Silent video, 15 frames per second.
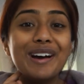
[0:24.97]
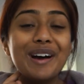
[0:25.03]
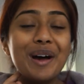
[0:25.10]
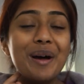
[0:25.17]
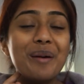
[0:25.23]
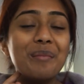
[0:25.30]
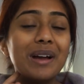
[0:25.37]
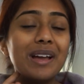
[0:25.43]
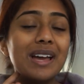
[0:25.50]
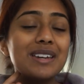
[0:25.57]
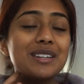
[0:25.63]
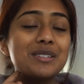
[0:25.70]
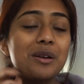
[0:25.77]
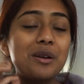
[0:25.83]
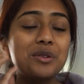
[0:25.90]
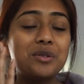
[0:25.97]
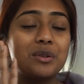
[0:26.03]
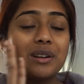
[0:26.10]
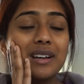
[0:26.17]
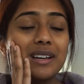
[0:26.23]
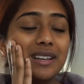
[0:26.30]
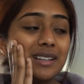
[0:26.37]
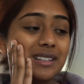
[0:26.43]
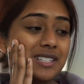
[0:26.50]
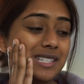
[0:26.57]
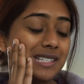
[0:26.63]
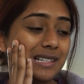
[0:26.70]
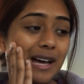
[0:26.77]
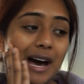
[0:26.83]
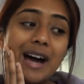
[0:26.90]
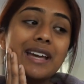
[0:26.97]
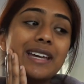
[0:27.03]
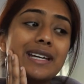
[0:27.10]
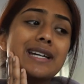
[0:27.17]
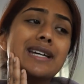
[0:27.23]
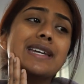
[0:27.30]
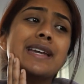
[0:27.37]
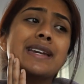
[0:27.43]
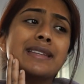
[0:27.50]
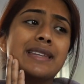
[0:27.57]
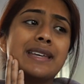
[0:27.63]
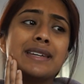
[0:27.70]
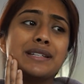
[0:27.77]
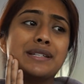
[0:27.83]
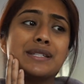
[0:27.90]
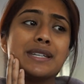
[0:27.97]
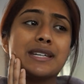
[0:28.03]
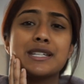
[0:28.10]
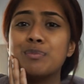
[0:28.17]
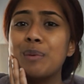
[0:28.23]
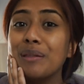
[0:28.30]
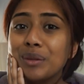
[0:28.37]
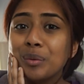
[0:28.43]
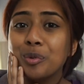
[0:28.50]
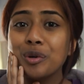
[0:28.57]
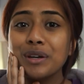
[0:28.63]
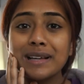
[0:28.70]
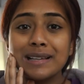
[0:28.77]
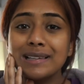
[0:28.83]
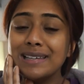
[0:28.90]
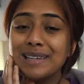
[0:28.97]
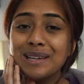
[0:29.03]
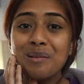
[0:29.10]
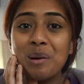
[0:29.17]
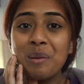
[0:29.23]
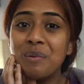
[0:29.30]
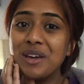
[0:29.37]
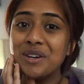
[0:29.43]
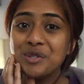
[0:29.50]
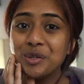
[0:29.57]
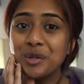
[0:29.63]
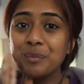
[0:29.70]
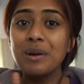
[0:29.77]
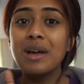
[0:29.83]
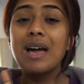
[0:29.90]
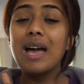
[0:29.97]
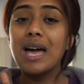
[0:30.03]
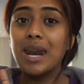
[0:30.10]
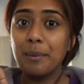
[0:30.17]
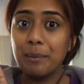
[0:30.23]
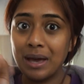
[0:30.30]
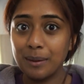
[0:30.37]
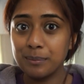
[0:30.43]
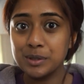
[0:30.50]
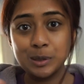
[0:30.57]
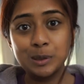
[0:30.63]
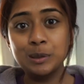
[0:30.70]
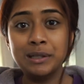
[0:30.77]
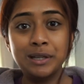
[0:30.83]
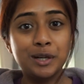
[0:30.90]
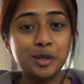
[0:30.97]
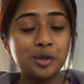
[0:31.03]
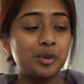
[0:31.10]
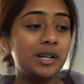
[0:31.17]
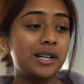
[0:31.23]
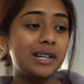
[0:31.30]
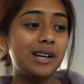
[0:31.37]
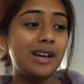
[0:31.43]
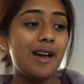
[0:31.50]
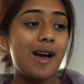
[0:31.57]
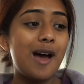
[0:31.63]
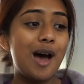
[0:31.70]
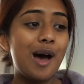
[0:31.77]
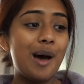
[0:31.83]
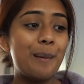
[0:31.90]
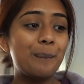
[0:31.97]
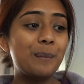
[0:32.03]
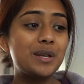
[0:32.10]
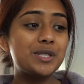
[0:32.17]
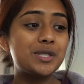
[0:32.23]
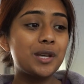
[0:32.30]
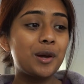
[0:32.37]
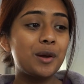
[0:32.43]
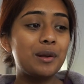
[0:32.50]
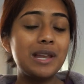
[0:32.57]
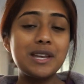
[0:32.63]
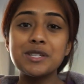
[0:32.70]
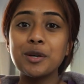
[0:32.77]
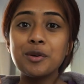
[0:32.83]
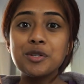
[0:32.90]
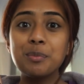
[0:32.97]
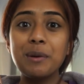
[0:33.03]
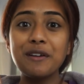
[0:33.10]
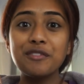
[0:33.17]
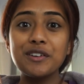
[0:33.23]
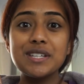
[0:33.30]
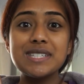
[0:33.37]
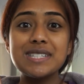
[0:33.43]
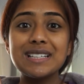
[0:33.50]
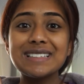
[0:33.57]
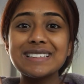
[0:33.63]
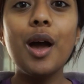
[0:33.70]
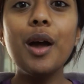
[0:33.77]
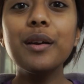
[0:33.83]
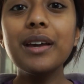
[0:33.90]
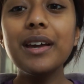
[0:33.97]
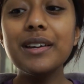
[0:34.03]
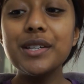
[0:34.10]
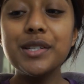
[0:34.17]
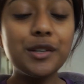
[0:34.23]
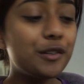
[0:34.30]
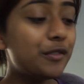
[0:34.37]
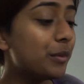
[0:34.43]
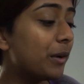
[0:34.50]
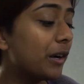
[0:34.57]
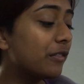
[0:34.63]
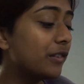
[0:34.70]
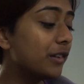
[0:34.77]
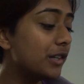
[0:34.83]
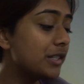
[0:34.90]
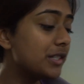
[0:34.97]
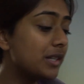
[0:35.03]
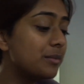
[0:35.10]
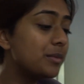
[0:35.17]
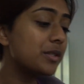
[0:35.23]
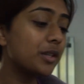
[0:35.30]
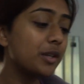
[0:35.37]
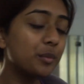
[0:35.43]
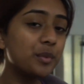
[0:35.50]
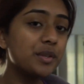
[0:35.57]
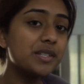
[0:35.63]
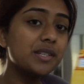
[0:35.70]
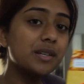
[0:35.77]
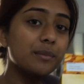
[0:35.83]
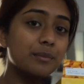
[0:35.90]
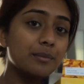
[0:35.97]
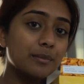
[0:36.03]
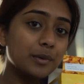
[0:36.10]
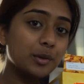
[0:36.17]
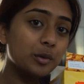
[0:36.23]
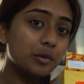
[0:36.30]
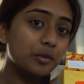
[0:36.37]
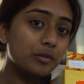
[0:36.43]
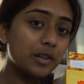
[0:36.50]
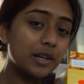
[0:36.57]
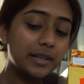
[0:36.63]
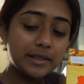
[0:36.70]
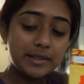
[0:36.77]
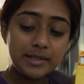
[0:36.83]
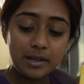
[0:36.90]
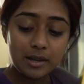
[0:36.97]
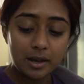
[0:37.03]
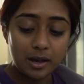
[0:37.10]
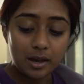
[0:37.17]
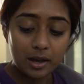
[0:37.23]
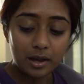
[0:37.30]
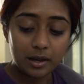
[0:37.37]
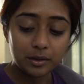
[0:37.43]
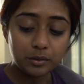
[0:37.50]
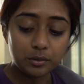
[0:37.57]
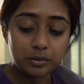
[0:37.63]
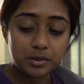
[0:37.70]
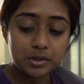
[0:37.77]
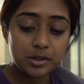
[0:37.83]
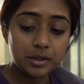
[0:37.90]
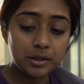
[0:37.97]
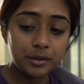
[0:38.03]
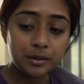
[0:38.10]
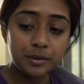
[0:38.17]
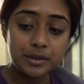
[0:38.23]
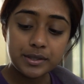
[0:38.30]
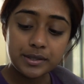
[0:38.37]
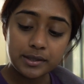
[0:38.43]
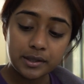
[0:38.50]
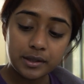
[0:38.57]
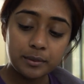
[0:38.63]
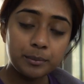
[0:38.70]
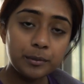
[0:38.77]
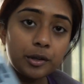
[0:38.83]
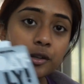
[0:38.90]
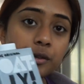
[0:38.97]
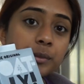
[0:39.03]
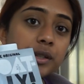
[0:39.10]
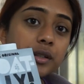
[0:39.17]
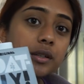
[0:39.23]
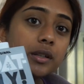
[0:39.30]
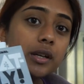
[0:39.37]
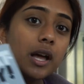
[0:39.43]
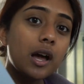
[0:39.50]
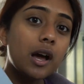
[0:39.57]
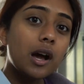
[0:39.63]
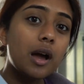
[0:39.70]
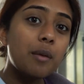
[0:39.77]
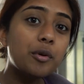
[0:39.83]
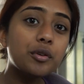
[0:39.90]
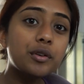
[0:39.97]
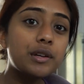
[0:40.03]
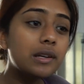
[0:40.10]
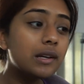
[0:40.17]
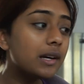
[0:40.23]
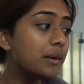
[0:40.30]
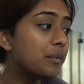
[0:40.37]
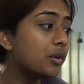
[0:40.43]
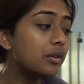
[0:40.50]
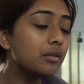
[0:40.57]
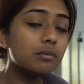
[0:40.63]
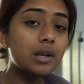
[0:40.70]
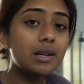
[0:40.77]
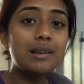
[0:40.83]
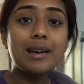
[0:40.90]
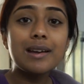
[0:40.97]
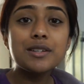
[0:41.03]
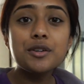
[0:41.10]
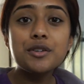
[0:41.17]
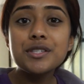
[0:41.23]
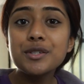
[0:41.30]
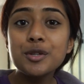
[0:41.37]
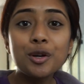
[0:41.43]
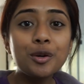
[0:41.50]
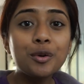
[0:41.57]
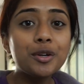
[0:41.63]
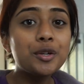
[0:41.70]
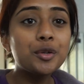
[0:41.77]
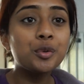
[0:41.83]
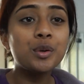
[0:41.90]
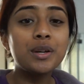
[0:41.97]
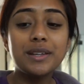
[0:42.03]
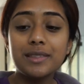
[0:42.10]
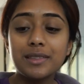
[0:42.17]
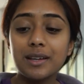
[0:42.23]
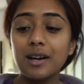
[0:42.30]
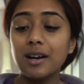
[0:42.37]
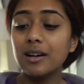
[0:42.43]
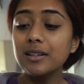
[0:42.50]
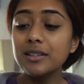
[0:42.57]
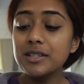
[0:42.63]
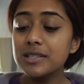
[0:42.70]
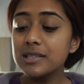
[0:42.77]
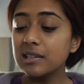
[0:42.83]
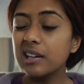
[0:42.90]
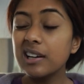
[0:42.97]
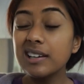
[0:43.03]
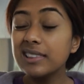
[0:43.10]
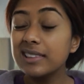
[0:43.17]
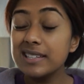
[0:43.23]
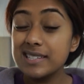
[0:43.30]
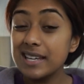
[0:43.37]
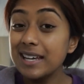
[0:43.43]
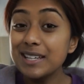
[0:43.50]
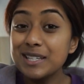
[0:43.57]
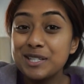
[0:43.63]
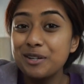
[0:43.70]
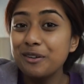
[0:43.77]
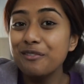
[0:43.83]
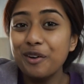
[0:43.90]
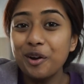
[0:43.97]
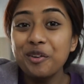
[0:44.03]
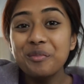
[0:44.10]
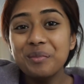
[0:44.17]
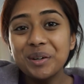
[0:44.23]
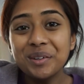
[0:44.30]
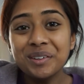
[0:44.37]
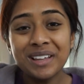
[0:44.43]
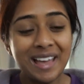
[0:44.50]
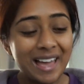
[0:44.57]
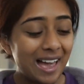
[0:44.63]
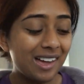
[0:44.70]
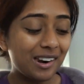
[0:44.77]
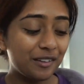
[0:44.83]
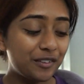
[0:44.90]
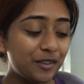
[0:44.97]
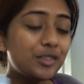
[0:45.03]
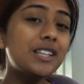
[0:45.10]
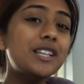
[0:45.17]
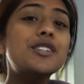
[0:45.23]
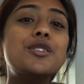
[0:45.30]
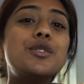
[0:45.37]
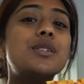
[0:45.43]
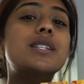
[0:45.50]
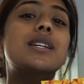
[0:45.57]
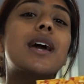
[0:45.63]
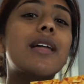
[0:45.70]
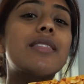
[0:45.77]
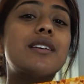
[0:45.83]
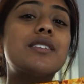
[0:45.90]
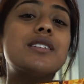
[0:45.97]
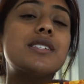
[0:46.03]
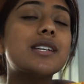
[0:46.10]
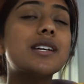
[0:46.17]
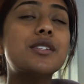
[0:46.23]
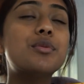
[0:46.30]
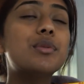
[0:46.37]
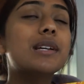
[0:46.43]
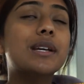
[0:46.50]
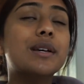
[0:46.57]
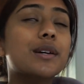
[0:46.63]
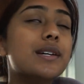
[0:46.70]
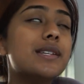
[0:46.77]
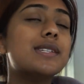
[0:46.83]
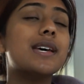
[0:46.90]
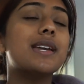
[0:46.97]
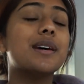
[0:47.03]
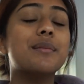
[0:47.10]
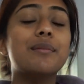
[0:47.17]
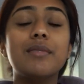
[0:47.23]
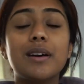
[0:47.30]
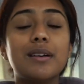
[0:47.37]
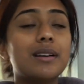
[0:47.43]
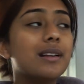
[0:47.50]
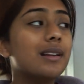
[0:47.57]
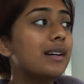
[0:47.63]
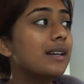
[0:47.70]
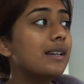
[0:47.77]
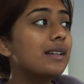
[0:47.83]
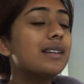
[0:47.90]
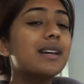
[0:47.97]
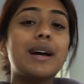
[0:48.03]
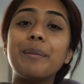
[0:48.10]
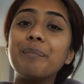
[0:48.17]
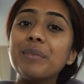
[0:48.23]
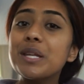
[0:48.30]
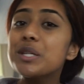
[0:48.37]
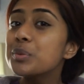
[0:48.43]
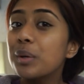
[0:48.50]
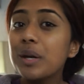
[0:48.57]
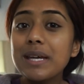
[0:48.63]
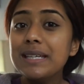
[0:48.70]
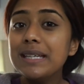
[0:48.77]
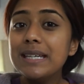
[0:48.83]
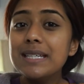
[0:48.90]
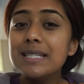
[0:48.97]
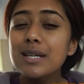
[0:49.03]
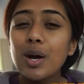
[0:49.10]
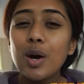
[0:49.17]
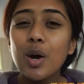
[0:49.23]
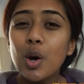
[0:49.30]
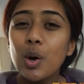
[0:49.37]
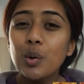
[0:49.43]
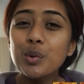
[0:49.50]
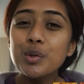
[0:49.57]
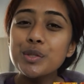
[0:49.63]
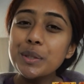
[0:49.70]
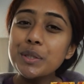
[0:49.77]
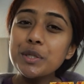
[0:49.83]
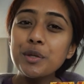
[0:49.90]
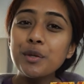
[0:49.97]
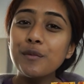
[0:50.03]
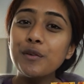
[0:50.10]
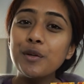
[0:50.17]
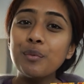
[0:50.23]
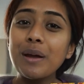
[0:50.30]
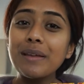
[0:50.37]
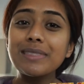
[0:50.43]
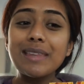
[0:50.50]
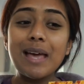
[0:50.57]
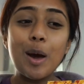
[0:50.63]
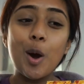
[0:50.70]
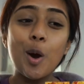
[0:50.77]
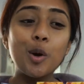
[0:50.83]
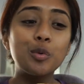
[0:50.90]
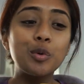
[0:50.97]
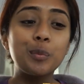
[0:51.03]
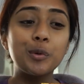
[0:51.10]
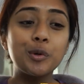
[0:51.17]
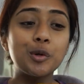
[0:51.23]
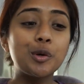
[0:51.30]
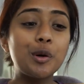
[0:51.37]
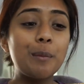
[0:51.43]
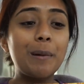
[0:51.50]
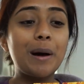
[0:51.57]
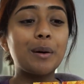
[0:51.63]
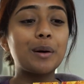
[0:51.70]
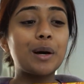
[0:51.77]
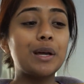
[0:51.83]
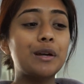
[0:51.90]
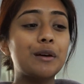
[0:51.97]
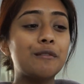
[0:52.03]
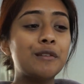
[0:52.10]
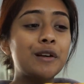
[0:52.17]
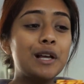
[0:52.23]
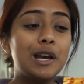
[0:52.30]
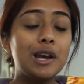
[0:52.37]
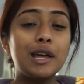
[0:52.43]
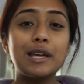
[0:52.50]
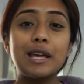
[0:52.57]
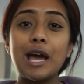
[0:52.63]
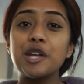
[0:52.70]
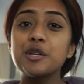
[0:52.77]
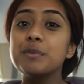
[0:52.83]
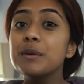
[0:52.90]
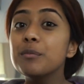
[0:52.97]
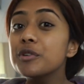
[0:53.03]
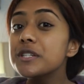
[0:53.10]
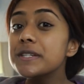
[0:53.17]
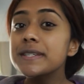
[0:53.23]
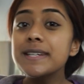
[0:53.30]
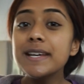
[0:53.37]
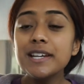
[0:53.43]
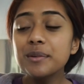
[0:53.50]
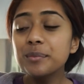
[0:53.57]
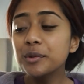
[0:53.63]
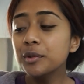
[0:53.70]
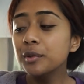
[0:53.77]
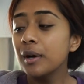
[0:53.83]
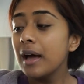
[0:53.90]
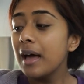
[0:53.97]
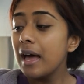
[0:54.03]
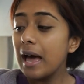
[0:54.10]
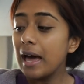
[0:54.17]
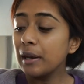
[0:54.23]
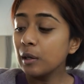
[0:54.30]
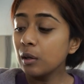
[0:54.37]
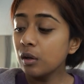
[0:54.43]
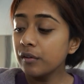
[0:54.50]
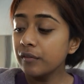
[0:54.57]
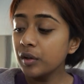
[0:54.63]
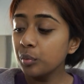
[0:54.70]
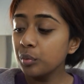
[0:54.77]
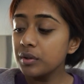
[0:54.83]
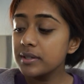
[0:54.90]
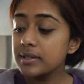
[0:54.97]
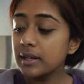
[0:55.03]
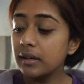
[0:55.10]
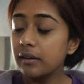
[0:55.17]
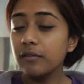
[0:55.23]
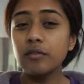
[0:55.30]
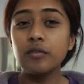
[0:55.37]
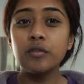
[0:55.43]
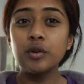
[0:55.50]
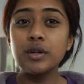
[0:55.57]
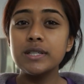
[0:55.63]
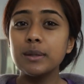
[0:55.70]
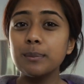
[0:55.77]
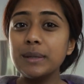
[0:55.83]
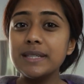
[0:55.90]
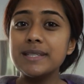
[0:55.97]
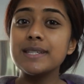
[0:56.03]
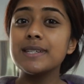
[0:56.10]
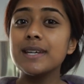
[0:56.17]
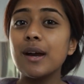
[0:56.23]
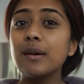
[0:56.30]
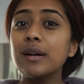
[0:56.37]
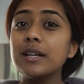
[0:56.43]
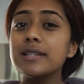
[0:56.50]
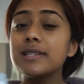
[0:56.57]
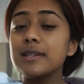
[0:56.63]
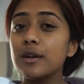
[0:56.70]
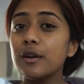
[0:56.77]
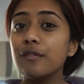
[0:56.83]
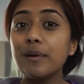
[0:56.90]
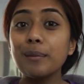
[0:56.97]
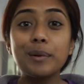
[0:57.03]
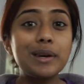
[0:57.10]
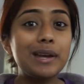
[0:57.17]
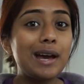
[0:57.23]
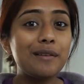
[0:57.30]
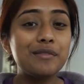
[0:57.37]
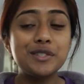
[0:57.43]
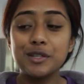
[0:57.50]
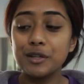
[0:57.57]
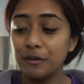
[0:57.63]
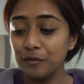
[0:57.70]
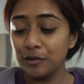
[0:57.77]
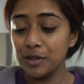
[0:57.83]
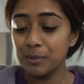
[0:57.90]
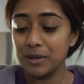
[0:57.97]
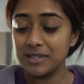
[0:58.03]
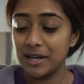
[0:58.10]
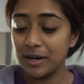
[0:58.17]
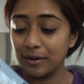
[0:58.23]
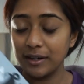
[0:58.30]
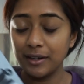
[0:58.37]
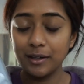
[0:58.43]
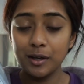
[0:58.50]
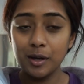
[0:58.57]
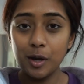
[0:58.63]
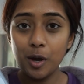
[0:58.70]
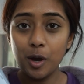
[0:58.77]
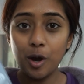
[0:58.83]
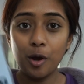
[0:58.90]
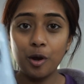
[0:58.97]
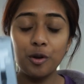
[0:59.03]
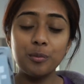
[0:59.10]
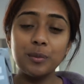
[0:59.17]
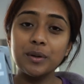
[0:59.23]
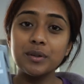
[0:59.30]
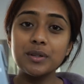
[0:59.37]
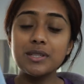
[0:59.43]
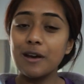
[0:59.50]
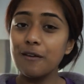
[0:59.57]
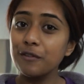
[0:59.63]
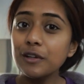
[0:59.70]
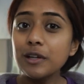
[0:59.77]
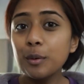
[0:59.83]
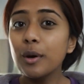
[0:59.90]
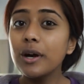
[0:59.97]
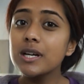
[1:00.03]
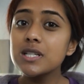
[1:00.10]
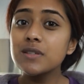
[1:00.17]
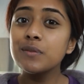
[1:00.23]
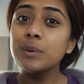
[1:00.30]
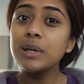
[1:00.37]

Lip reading: I had a total like just lie in and then just like spent the morning cleaning out my bedroom, and I'm absolutely hungry. So let's go on to breakfast. Okay, so for breakfast I'm just going with some cornflakes and also some oat milk. I'm not gonna lie, I'm not like lactose intolerant or anything. I just like the taste of oat milk. I feel these two together just taste really good, and I'm very like, yeah, that's what I need. Also, I don't know if you read that whole report about kind of like how to be more sustainable, and a lot of it was kind of avoiding meat and dairy. So if I'm gonna have to avoid my dairy, oat milk definitely works for